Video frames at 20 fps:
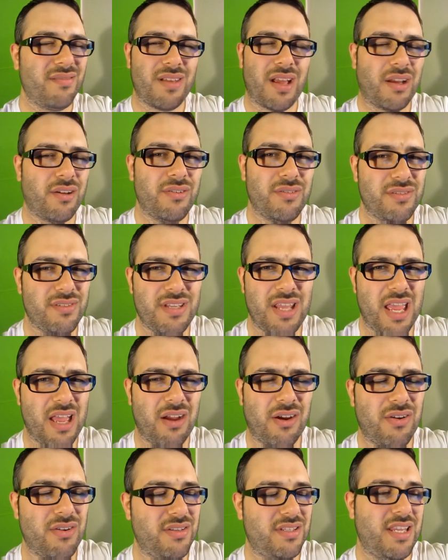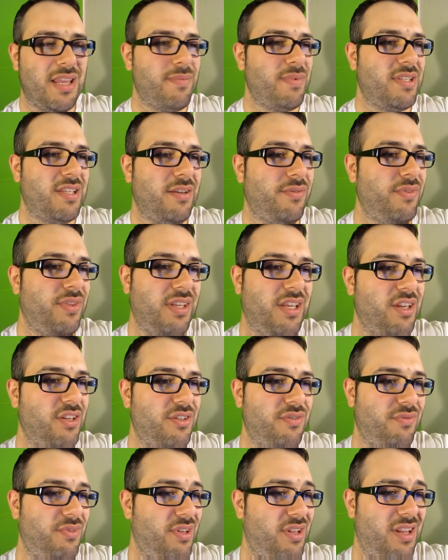I couldn't see myself in the
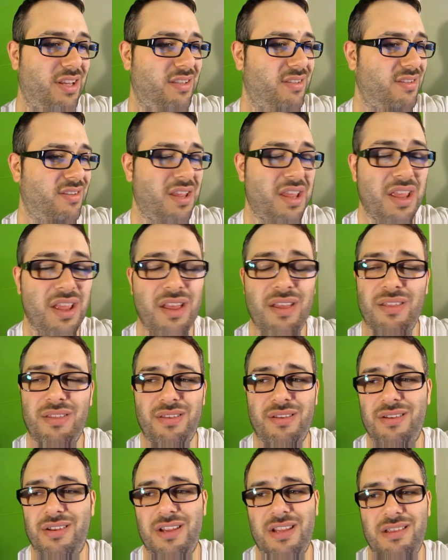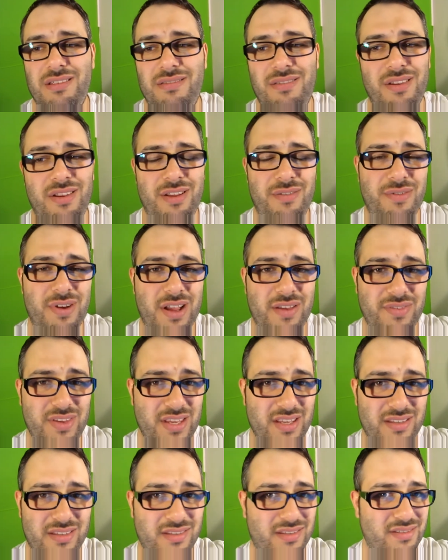kitchen for the next 30, 35
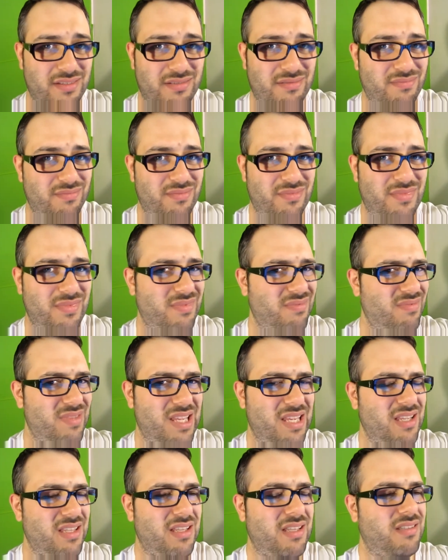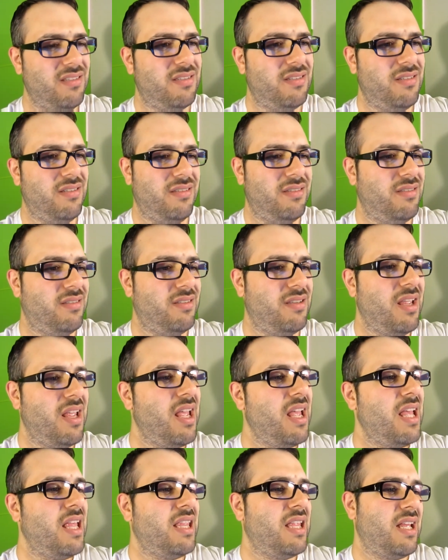years. And yeah, that's
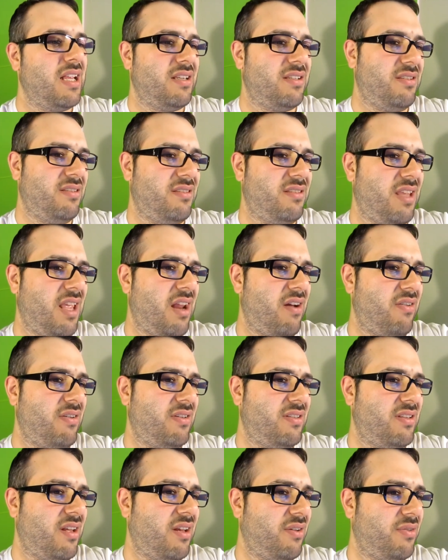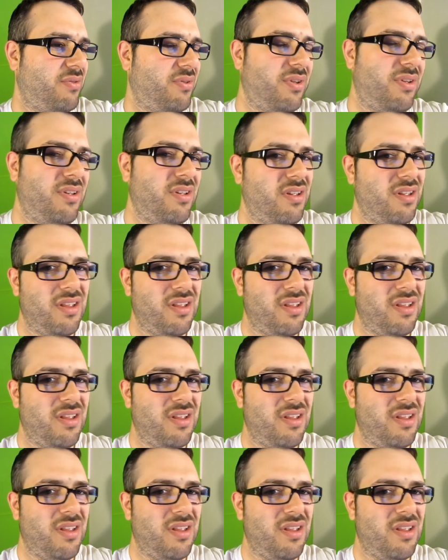just scary stuff.